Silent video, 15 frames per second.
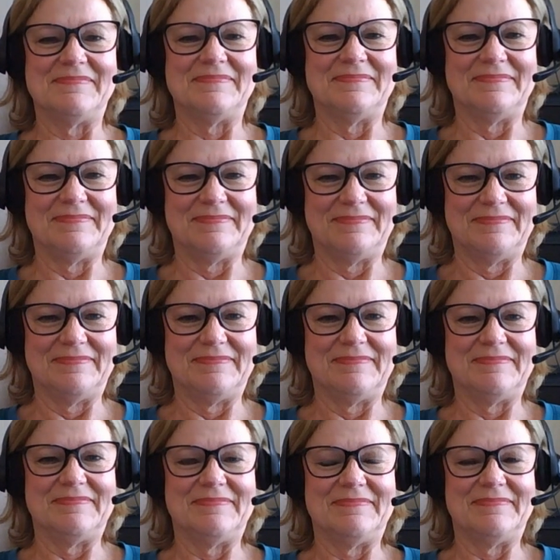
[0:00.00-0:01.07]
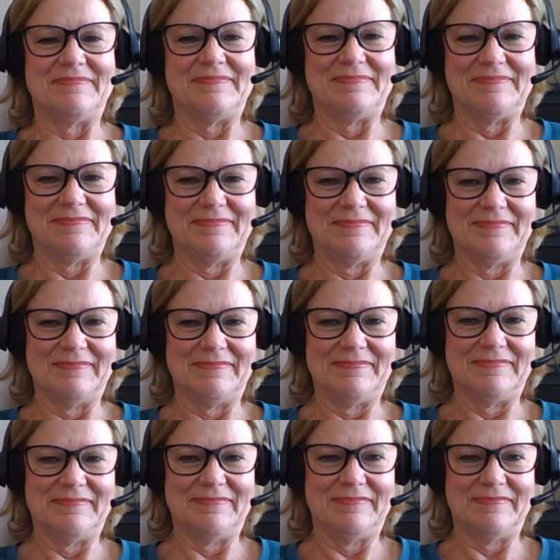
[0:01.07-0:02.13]

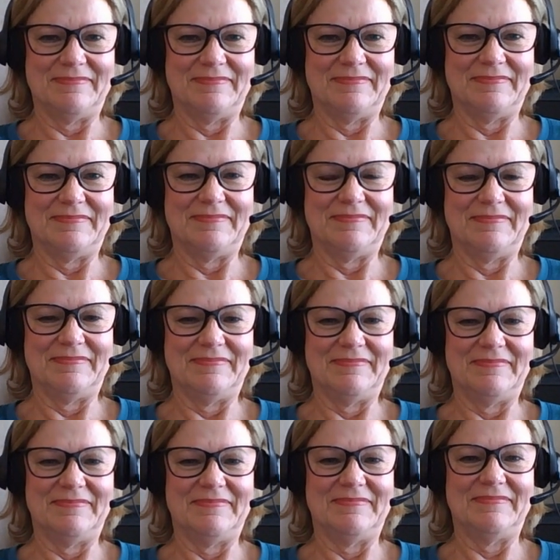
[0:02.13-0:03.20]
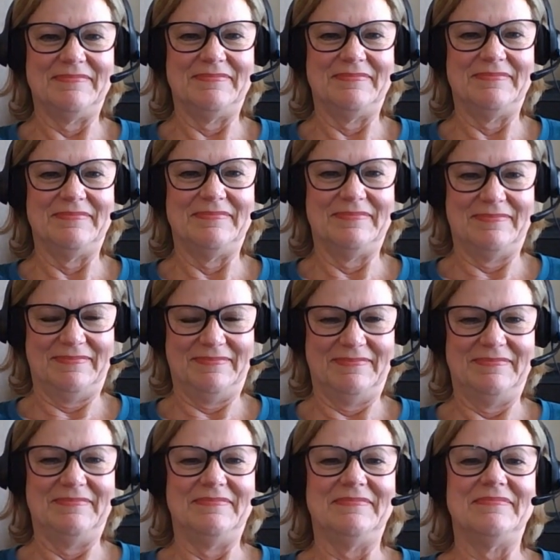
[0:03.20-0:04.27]

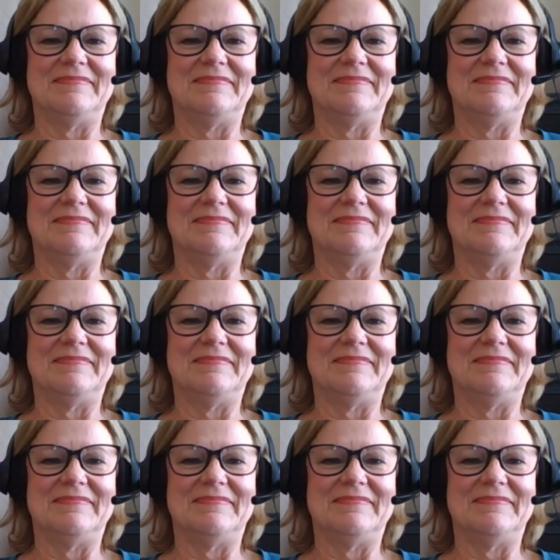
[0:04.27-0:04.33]
No words are spoken by the person on screen.